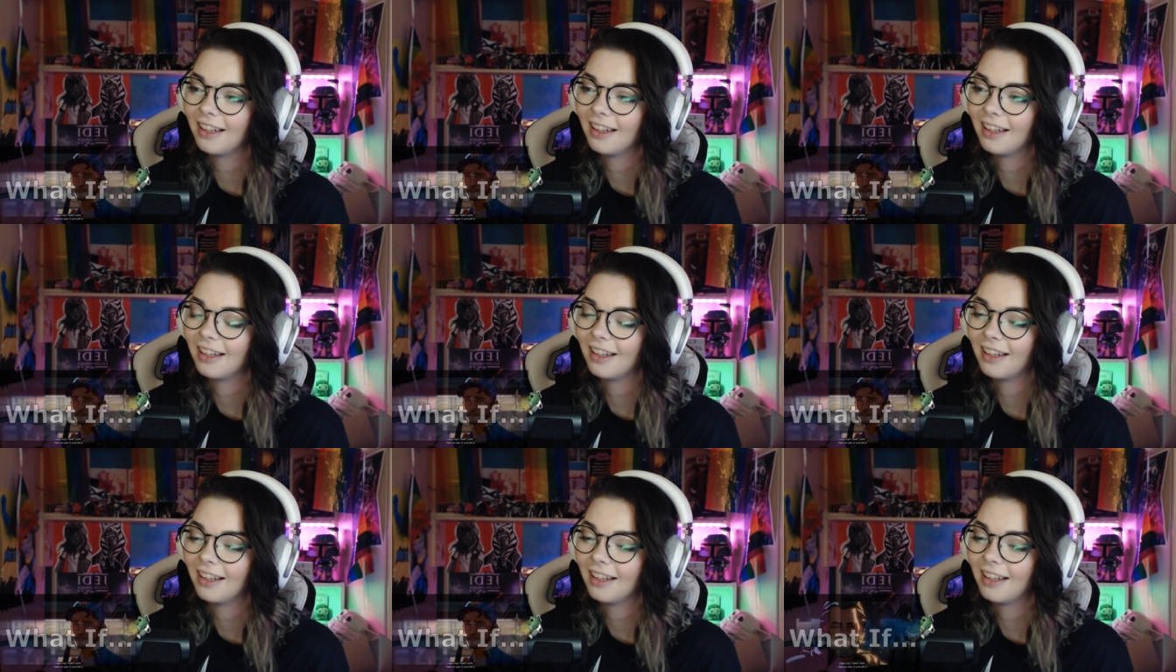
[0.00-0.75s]
Peter?
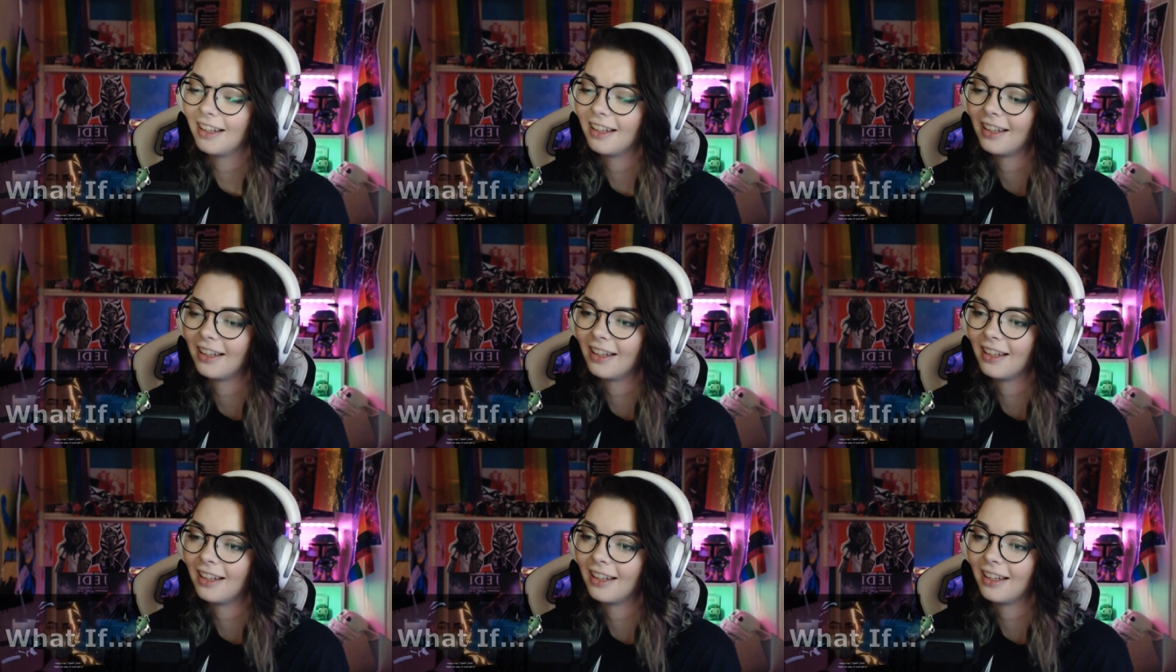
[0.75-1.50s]
Can't
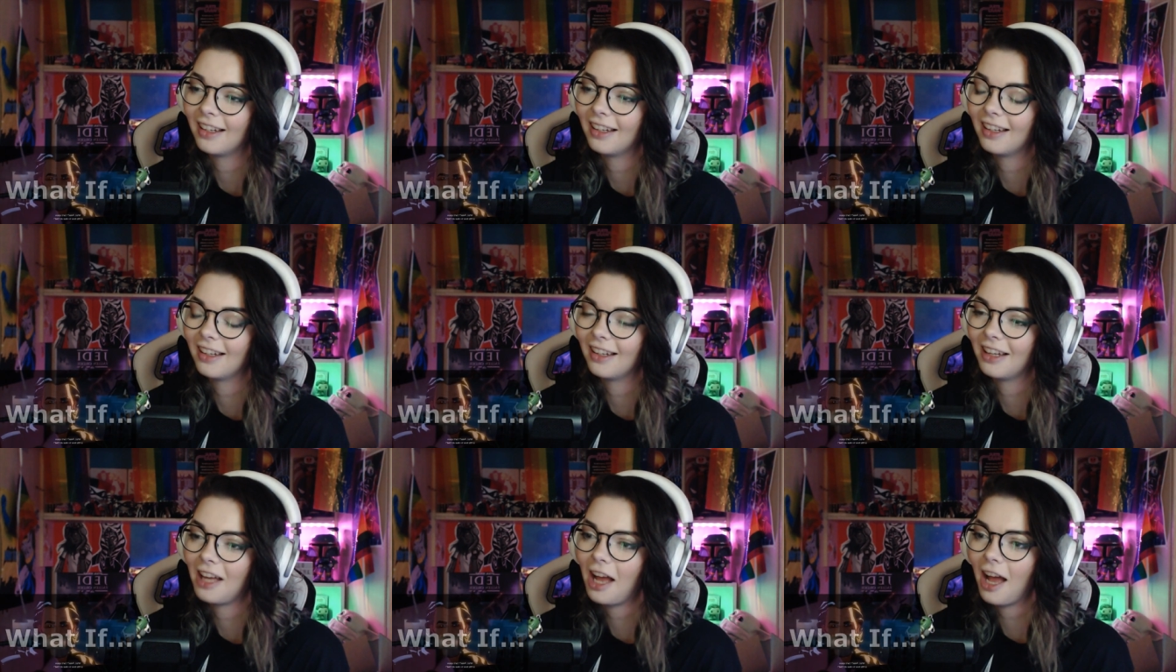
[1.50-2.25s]
spare a little
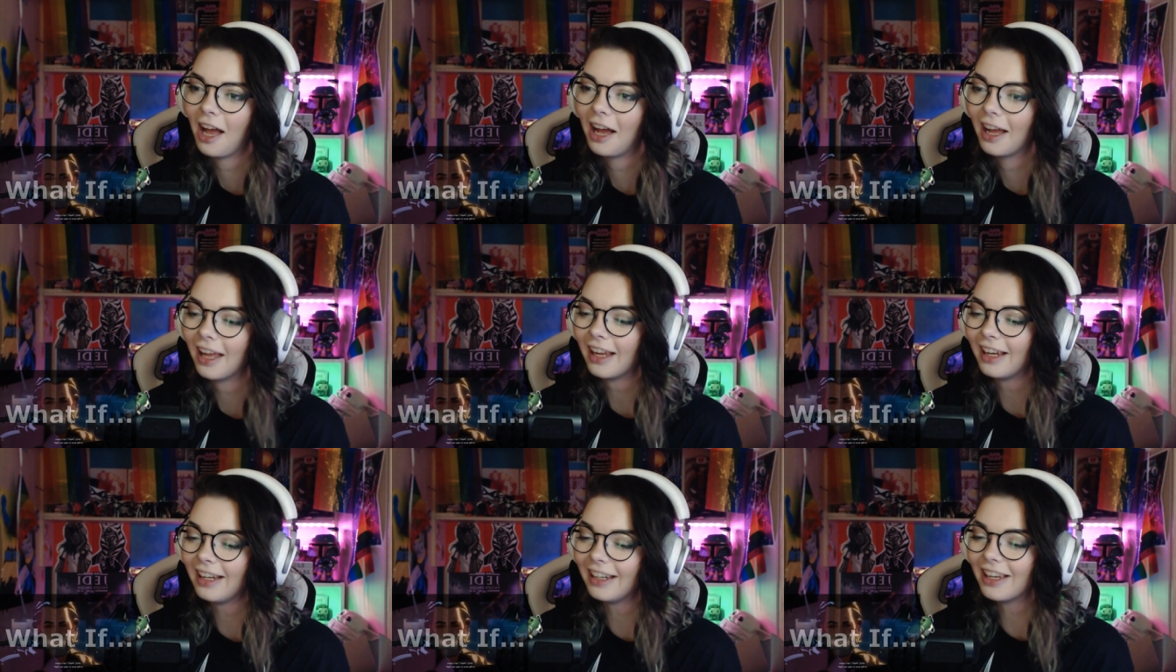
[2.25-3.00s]
time
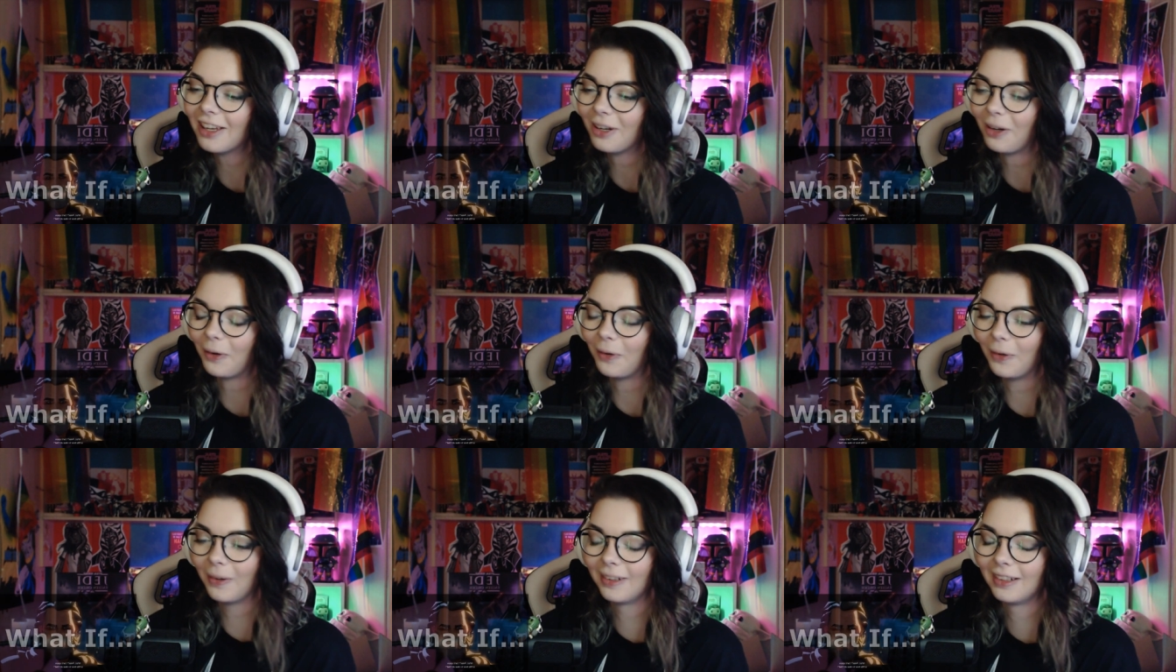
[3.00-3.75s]
for
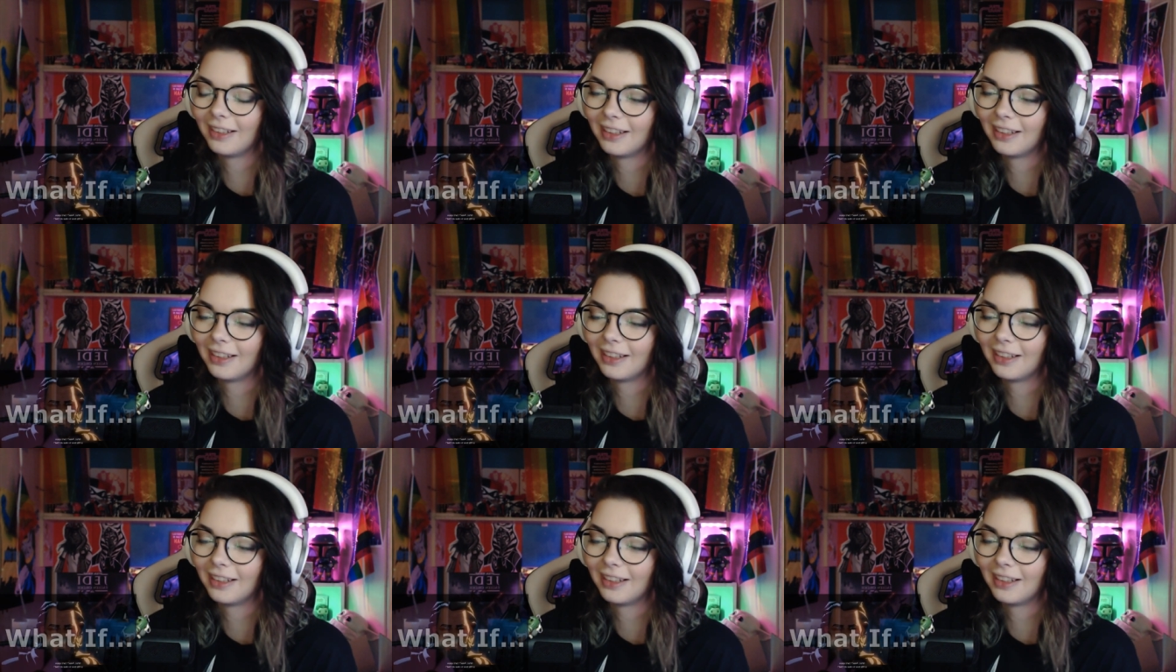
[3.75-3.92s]
ego.